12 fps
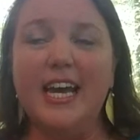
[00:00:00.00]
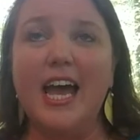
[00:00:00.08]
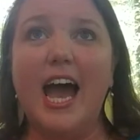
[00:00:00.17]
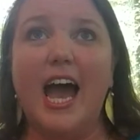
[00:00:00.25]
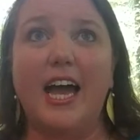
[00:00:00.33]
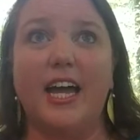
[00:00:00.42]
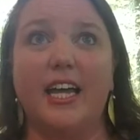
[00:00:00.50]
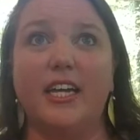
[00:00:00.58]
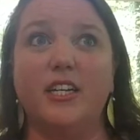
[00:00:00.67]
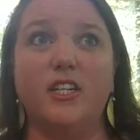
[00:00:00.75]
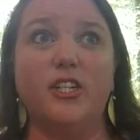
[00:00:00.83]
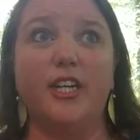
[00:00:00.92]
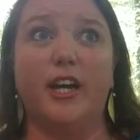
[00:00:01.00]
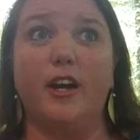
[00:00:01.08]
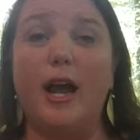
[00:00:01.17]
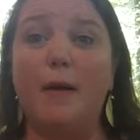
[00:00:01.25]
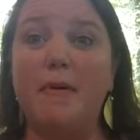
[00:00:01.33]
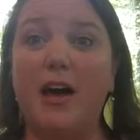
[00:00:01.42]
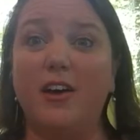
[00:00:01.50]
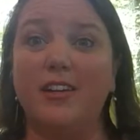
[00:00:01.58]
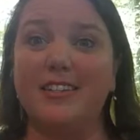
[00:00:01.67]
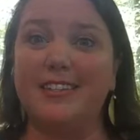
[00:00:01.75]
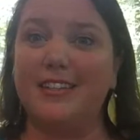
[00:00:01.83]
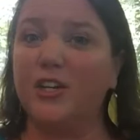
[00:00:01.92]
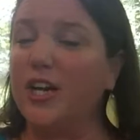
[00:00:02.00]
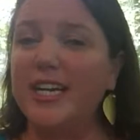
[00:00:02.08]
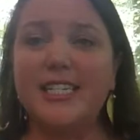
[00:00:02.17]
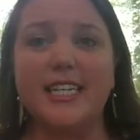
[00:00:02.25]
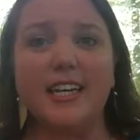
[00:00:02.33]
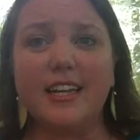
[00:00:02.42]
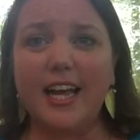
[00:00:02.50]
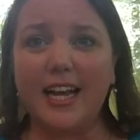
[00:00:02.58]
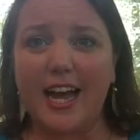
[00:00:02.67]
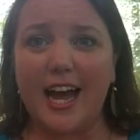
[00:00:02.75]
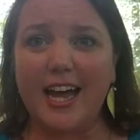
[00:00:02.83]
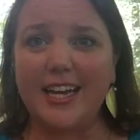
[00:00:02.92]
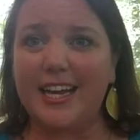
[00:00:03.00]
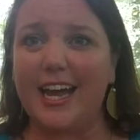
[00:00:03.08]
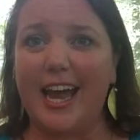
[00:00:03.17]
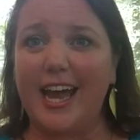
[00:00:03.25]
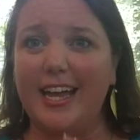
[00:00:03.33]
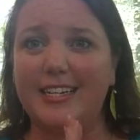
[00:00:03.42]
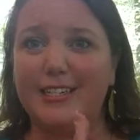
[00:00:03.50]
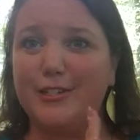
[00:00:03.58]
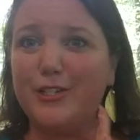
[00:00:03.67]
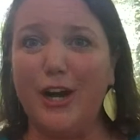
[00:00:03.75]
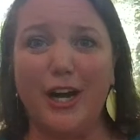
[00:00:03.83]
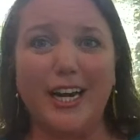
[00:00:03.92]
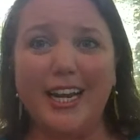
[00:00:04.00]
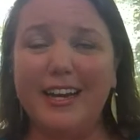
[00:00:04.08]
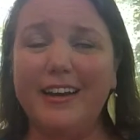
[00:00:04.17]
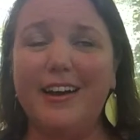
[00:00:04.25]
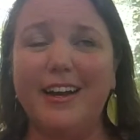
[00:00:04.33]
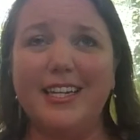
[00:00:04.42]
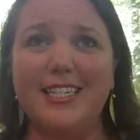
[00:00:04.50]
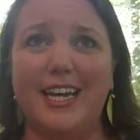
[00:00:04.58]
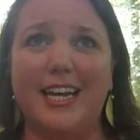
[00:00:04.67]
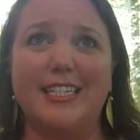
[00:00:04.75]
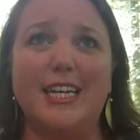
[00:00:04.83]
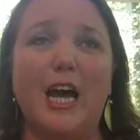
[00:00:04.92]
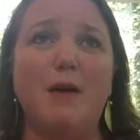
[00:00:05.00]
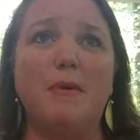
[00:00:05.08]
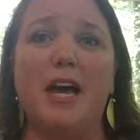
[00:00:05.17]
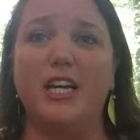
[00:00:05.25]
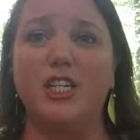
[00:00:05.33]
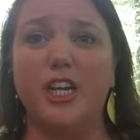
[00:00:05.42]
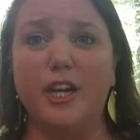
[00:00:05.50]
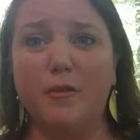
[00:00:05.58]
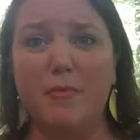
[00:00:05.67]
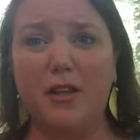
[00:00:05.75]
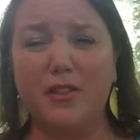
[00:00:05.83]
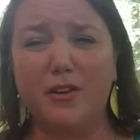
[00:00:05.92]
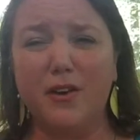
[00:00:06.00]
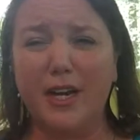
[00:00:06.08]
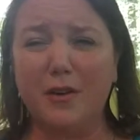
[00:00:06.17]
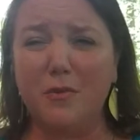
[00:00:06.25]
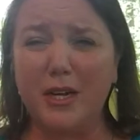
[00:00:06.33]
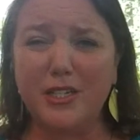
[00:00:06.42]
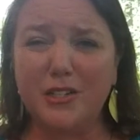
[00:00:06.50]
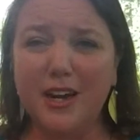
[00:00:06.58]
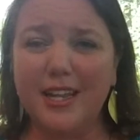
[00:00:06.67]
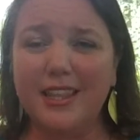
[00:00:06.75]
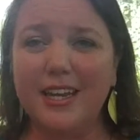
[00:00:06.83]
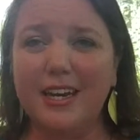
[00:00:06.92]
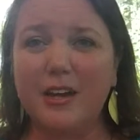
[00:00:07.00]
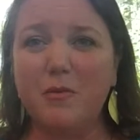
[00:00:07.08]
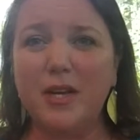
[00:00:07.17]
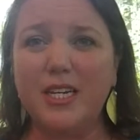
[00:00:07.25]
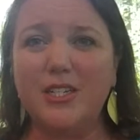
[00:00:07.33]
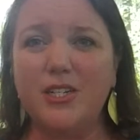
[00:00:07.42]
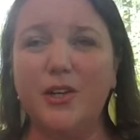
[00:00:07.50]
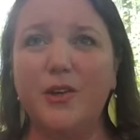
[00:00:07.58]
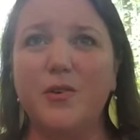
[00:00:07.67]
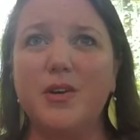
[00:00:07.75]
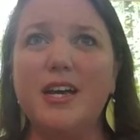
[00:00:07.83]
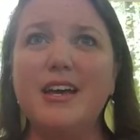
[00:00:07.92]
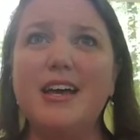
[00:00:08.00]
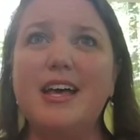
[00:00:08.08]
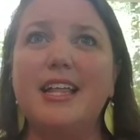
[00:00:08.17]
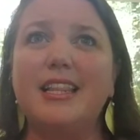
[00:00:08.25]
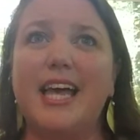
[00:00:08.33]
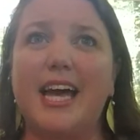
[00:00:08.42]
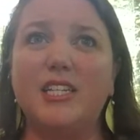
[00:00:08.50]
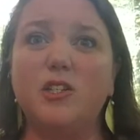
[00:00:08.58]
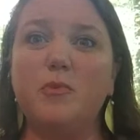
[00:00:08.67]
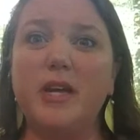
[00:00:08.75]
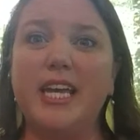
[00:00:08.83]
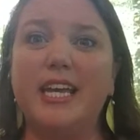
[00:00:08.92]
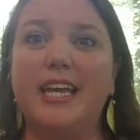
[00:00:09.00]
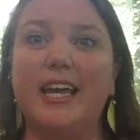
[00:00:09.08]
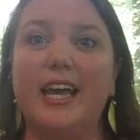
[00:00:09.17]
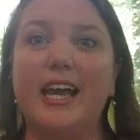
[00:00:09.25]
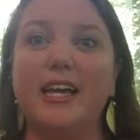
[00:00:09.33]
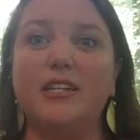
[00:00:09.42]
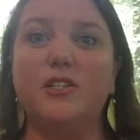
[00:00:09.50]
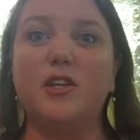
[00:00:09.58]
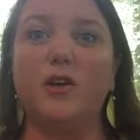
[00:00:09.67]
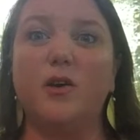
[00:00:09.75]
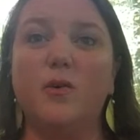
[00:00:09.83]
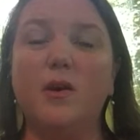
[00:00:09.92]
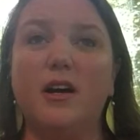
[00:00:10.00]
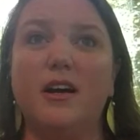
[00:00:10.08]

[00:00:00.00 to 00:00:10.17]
I share about the great deal I got at Target on a tank top. I share about the great restaurant that I went to last week. And so